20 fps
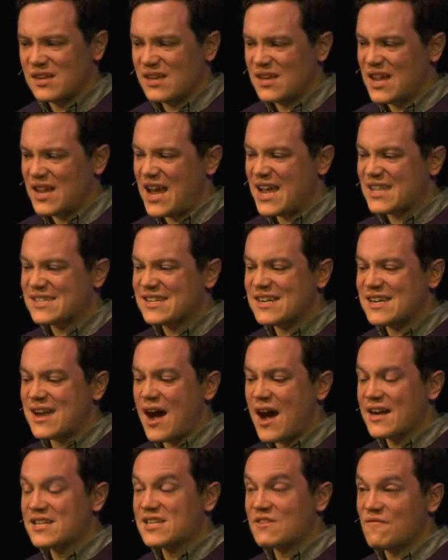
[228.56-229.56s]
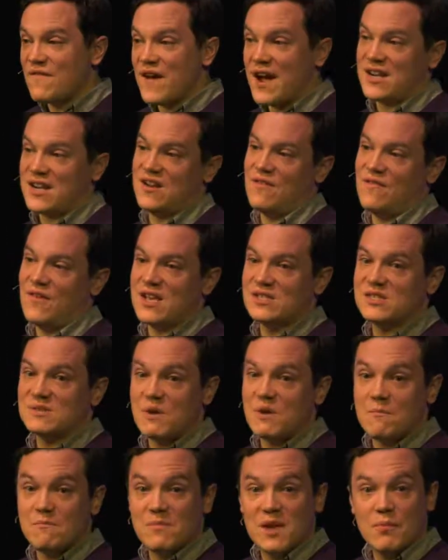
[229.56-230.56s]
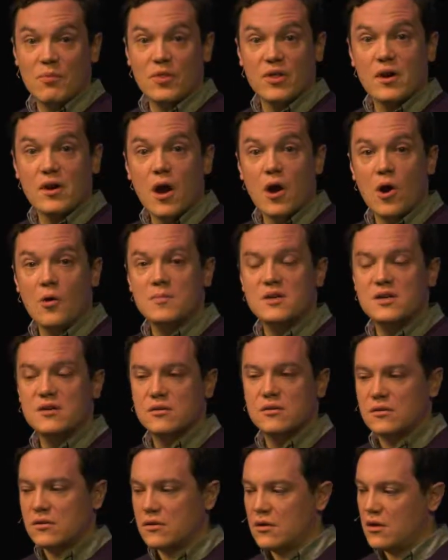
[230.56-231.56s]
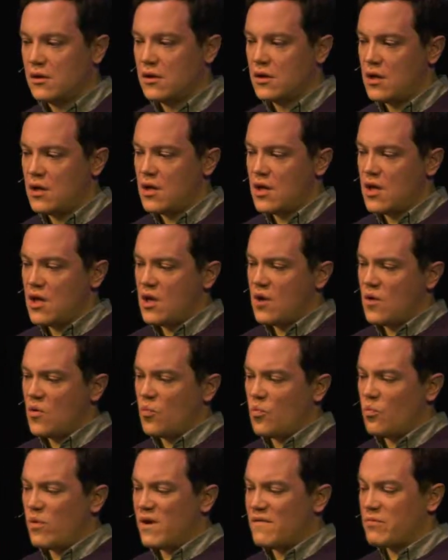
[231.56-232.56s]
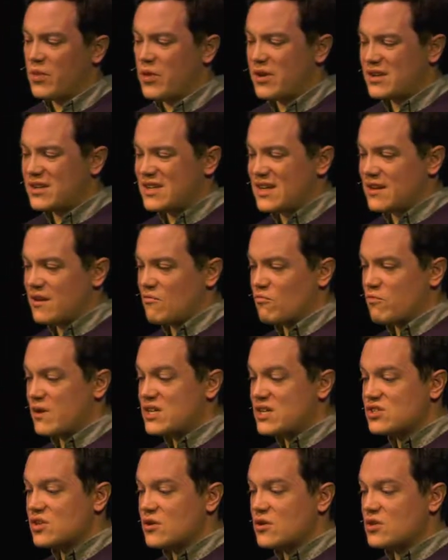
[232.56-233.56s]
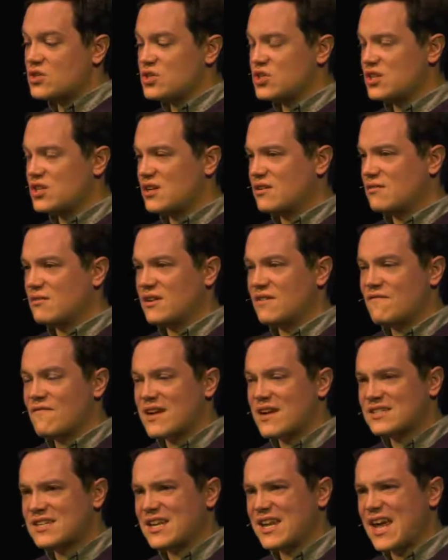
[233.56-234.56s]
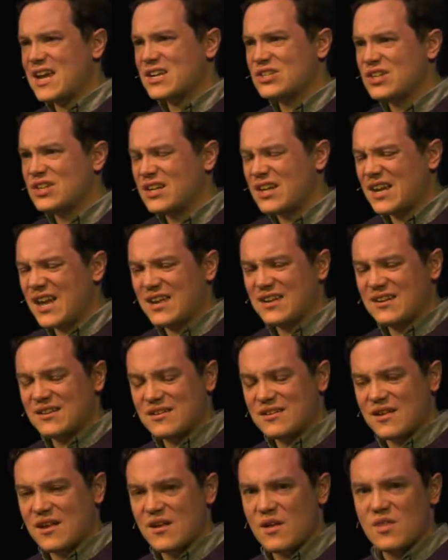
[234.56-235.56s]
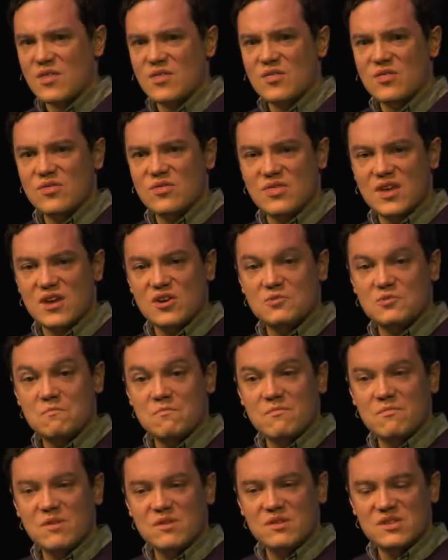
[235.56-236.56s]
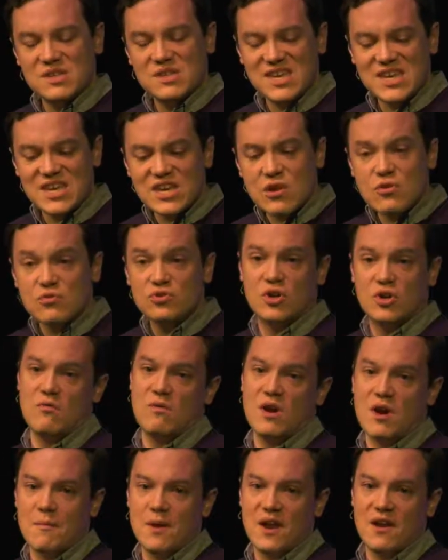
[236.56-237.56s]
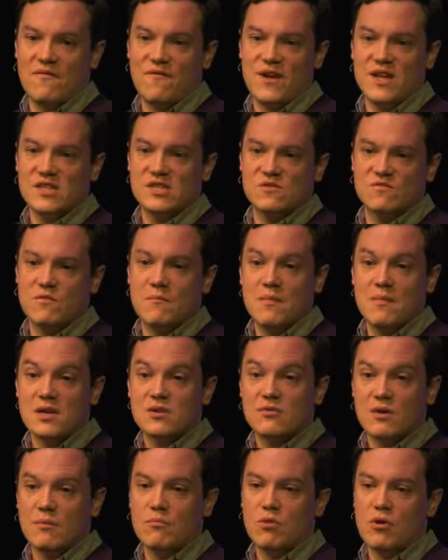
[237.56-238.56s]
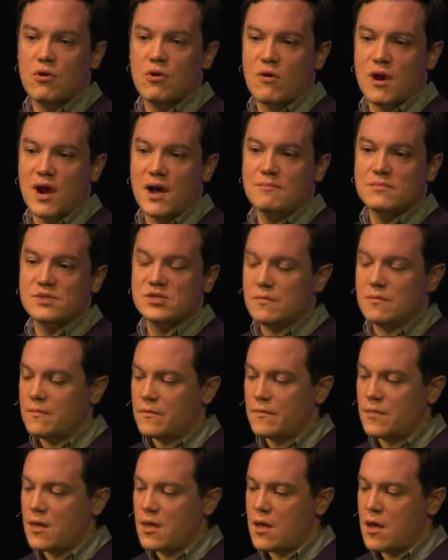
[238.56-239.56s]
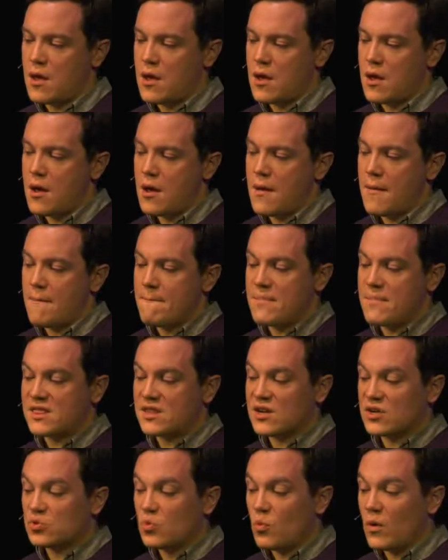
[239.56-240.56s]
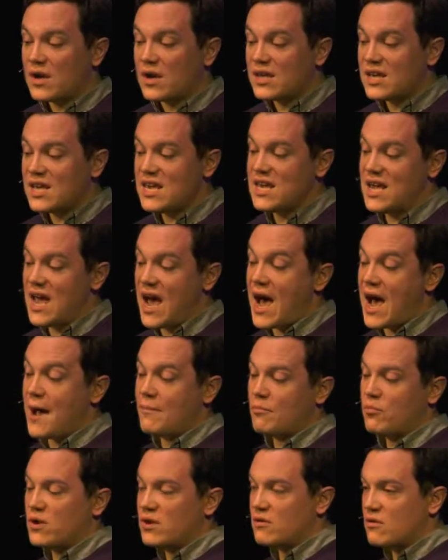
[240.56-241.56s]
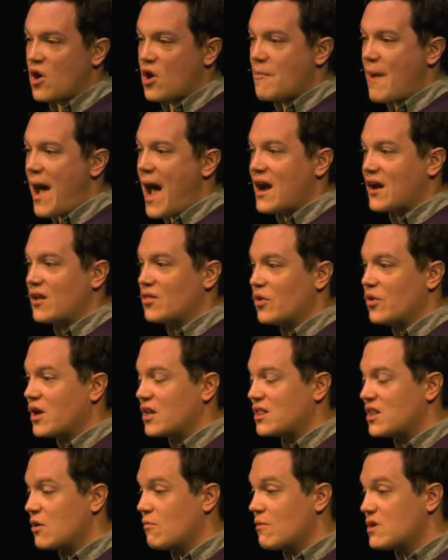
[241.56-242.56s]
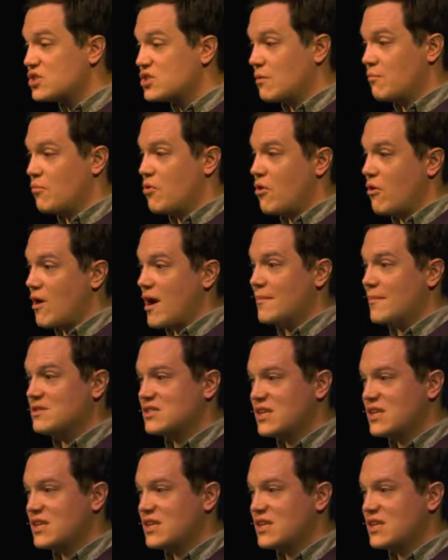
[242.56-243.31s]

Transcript: it's not as effective as some people had hoped. We've looked at research and investigation, and there's huge career benefits from mentoring programs. But there's one key gap when you go back and look at the original programs that